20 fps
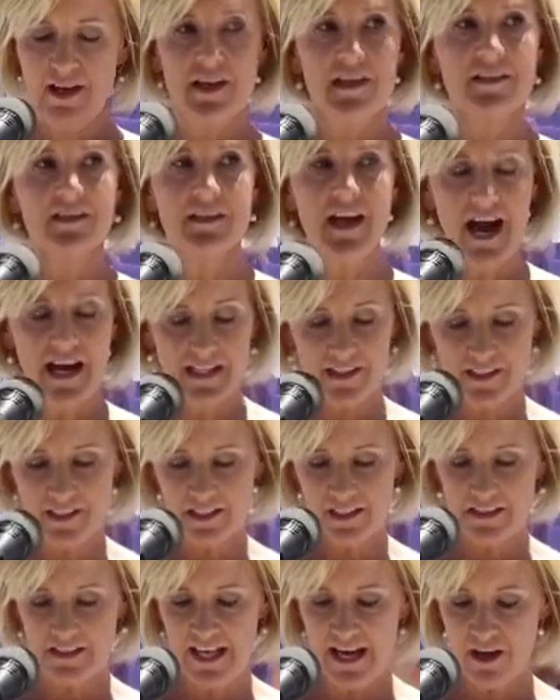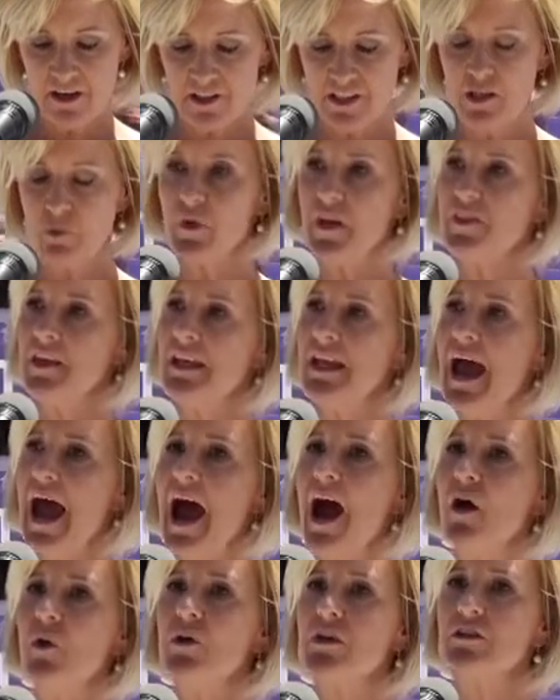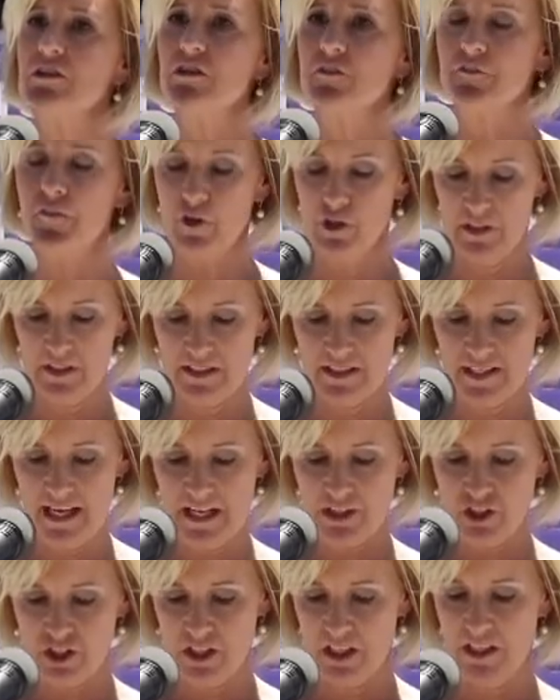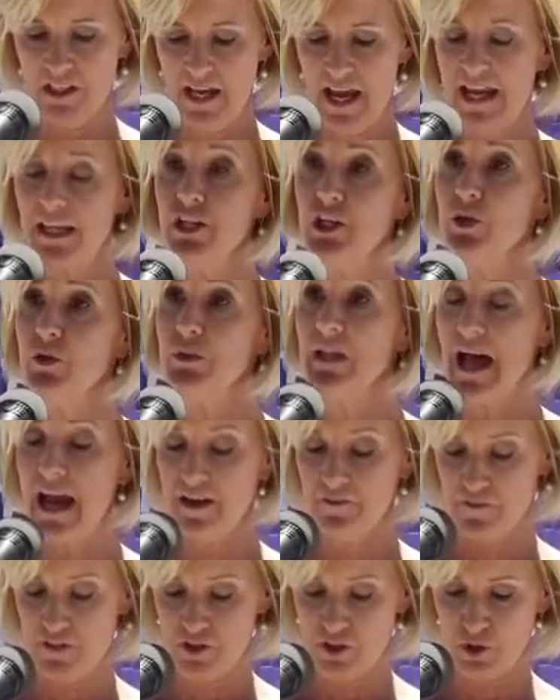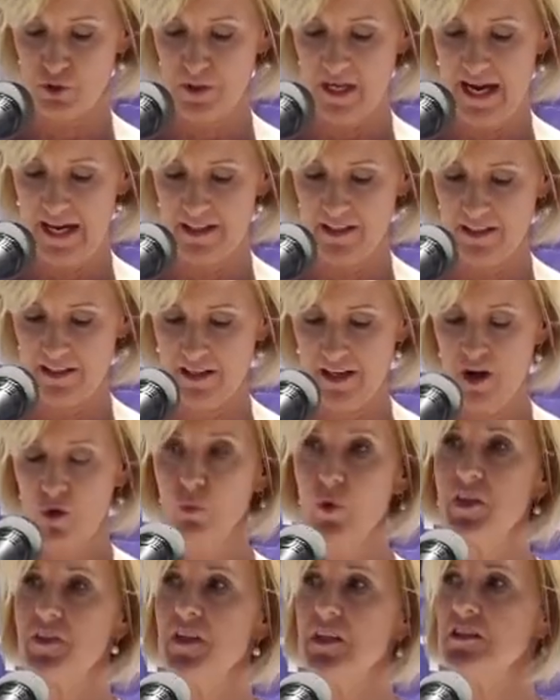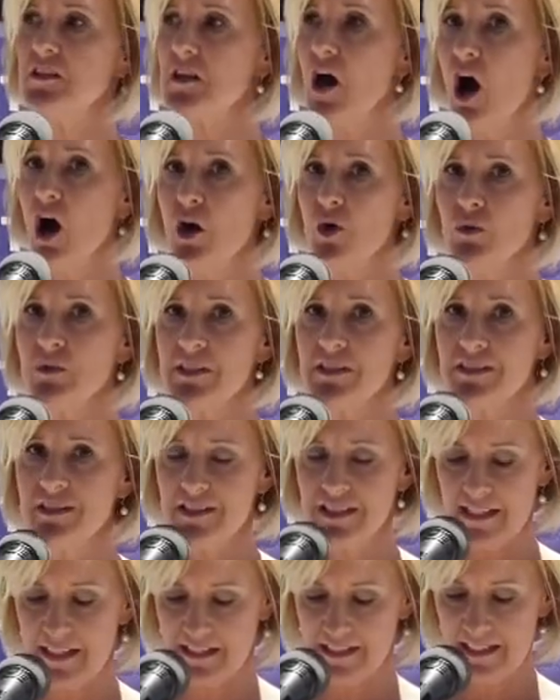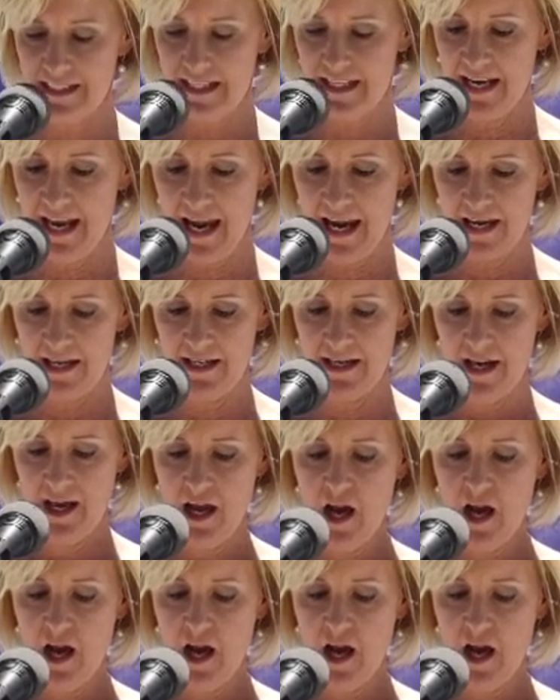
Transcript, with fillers: Science declares that within hours of fertilization, a new life is created with its own distinct DNA.